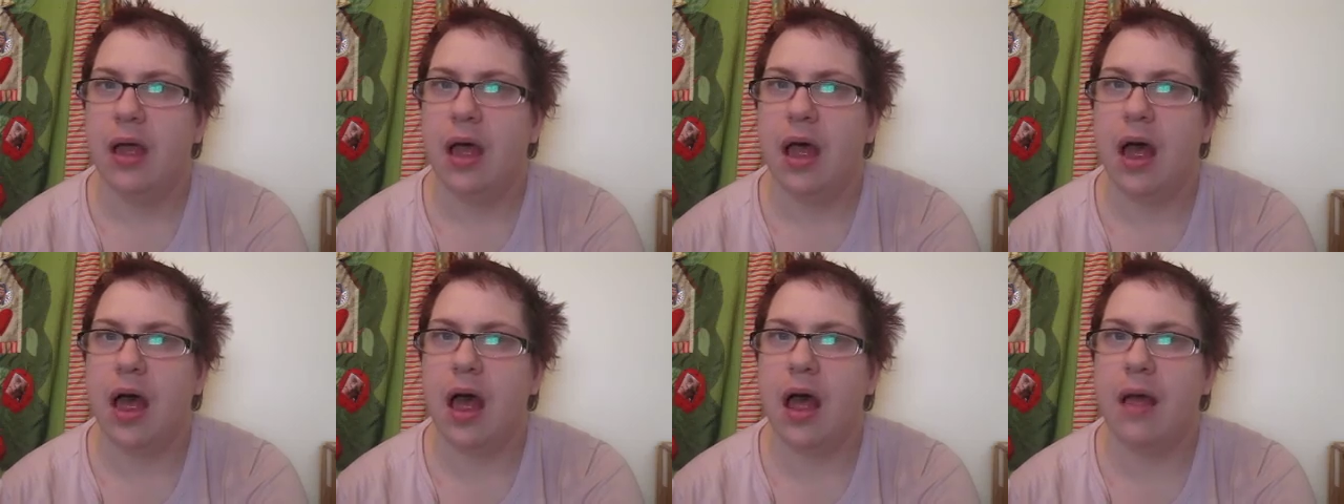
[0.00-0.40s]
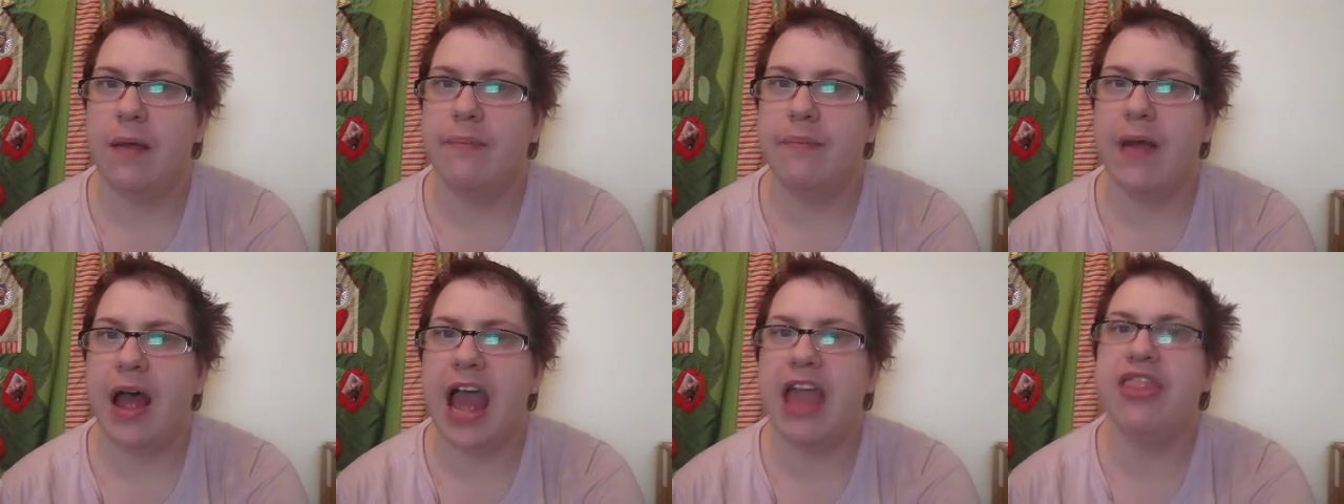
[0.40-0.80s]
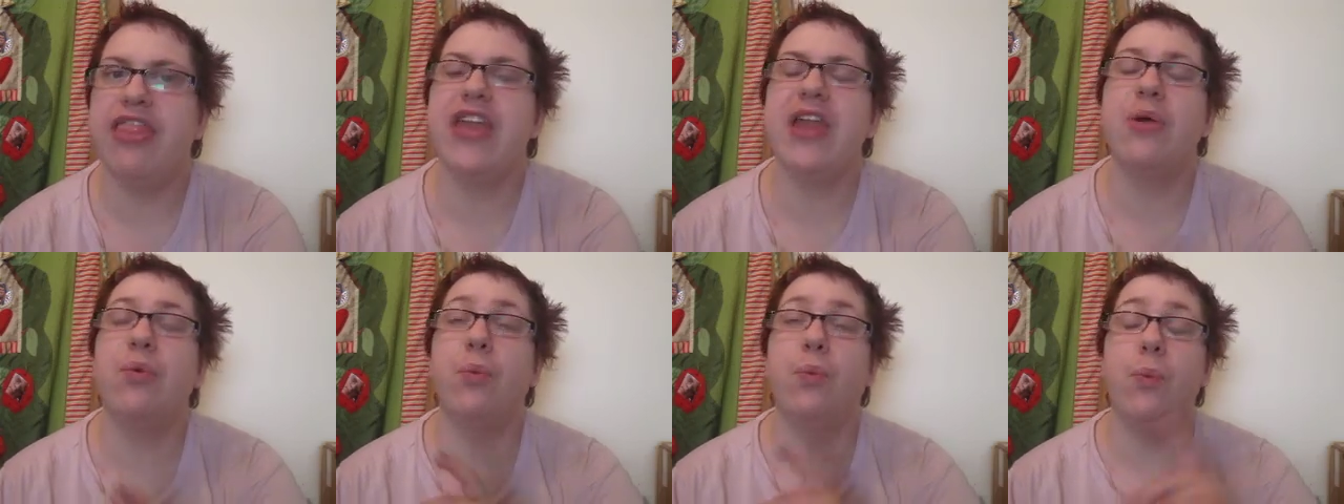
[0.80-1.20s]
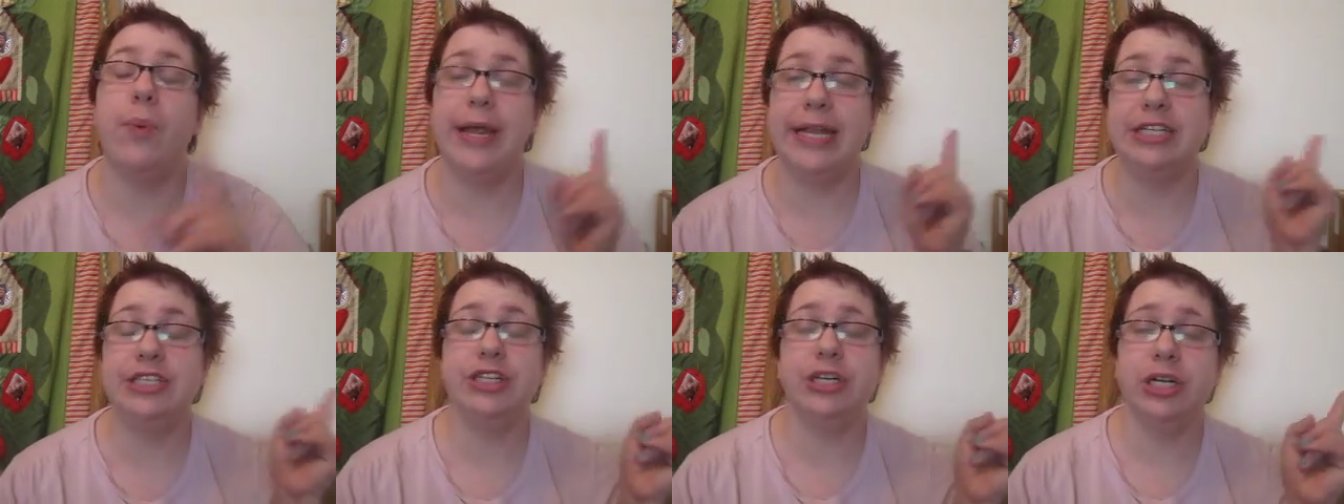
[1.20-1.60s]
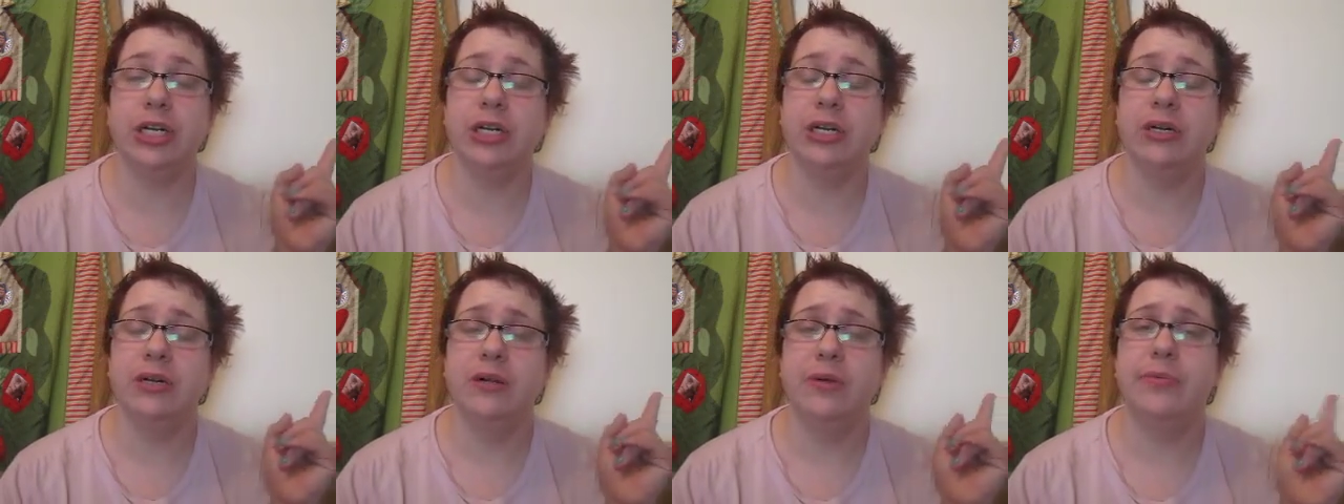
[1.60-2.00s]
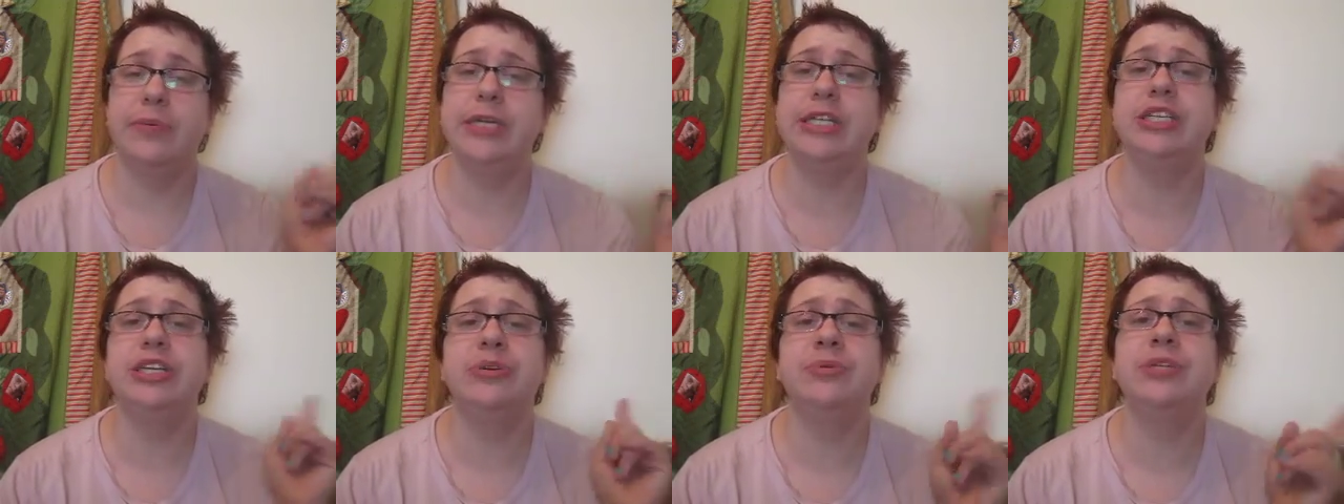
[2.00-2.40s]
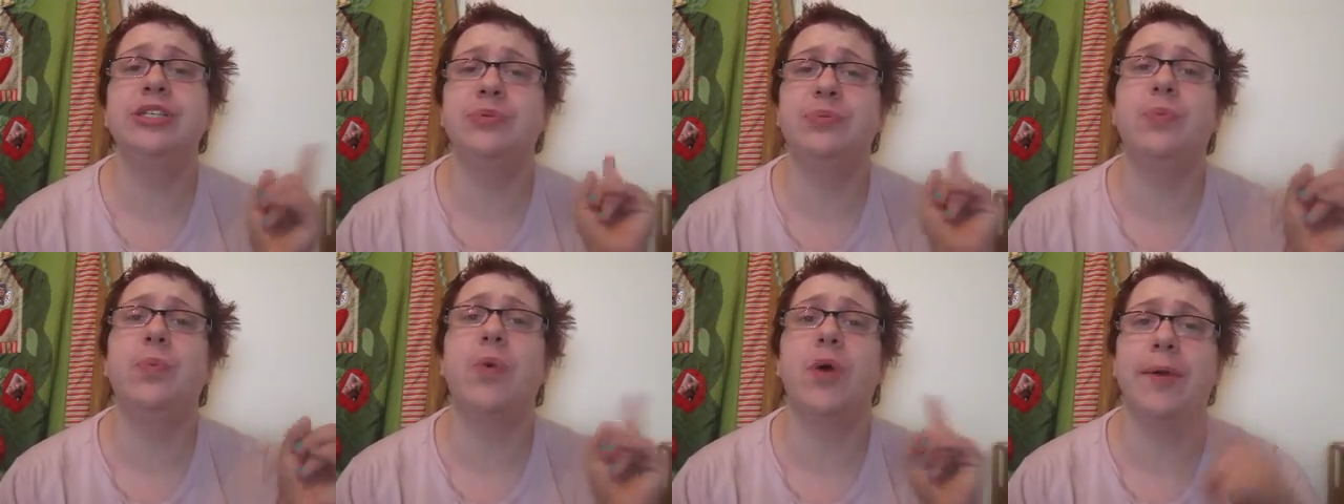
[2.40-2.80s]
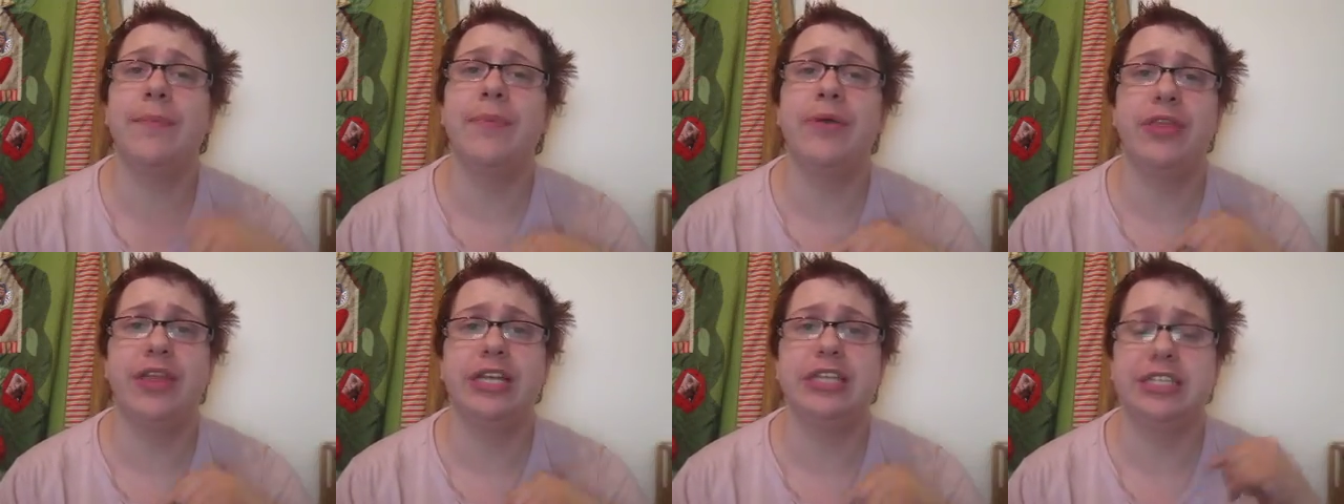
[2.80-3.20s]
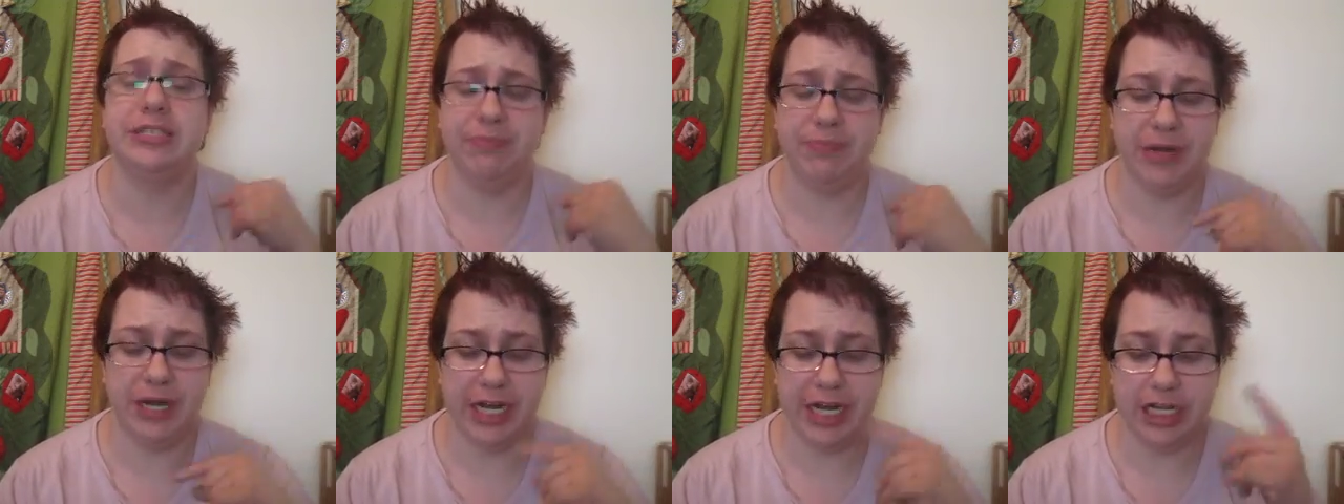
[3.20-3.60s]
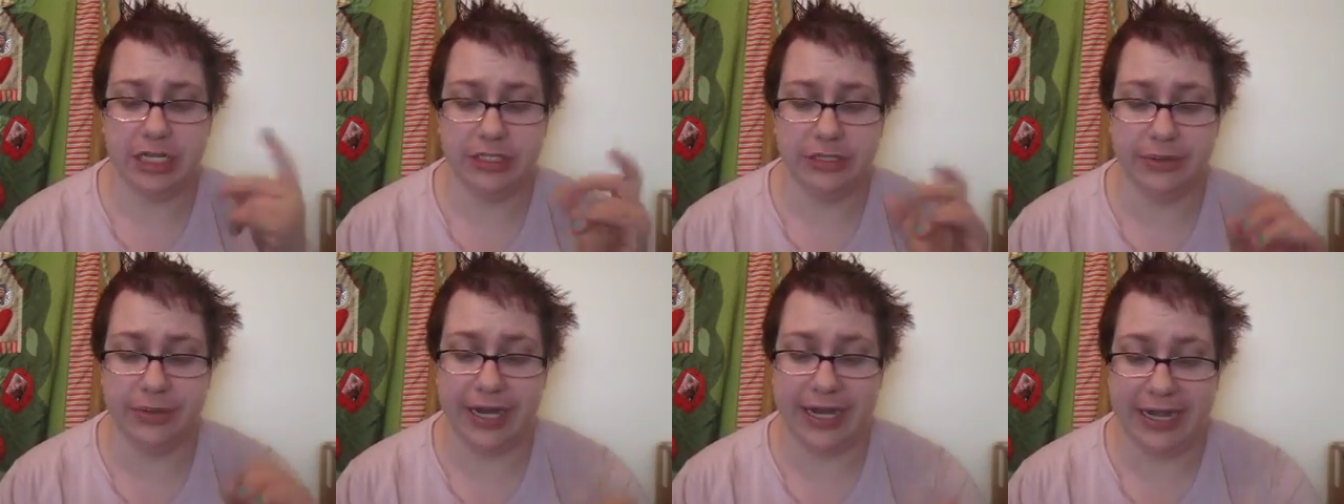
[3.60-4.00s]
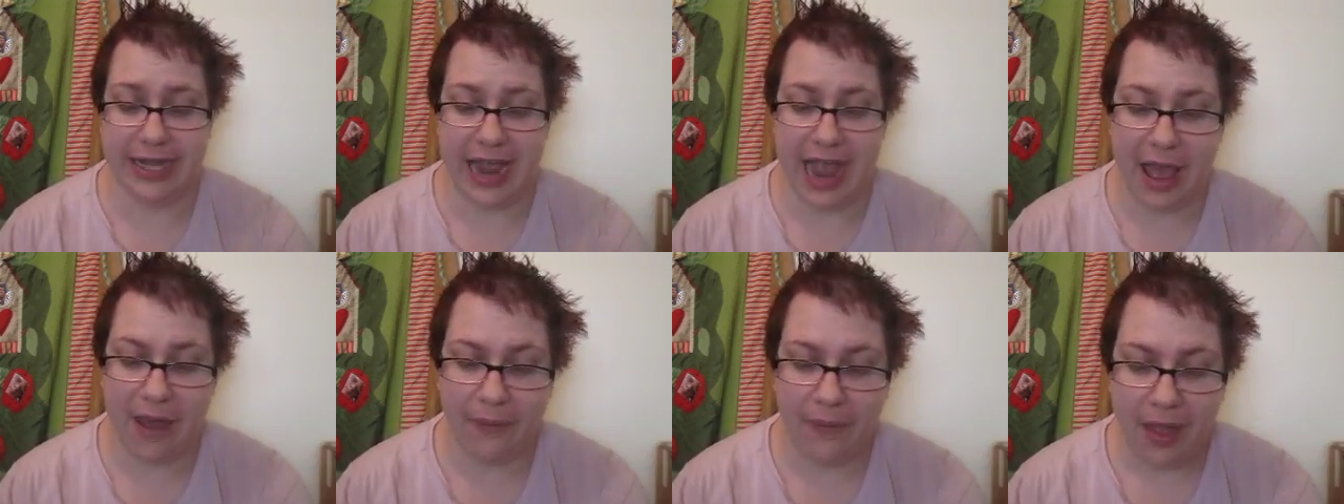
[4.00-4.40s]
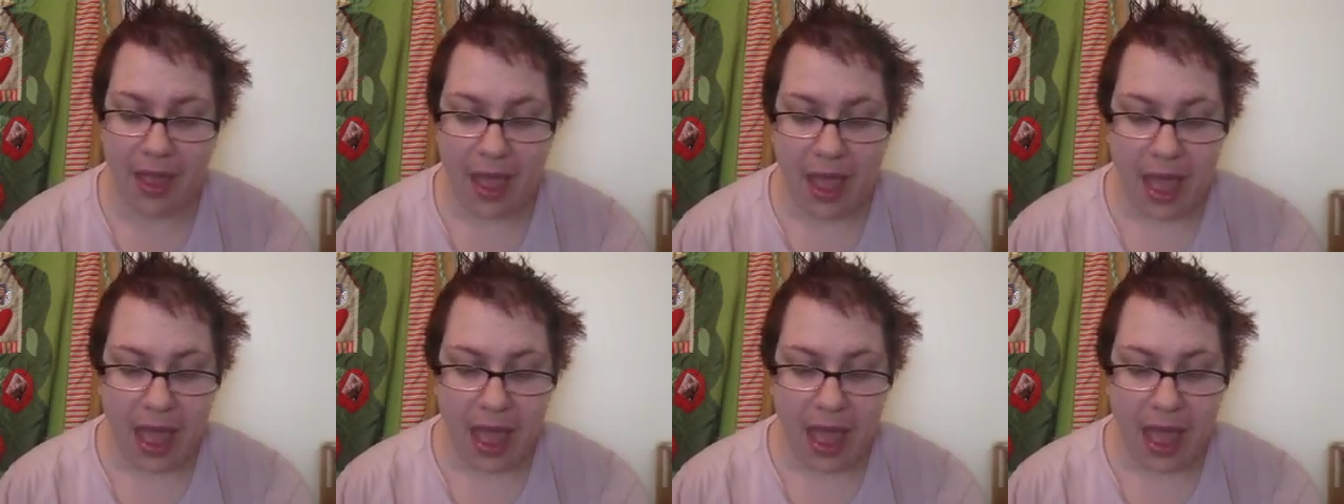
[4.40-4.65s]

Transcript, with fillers: Um, I think winter winter was warmer than spring is right now.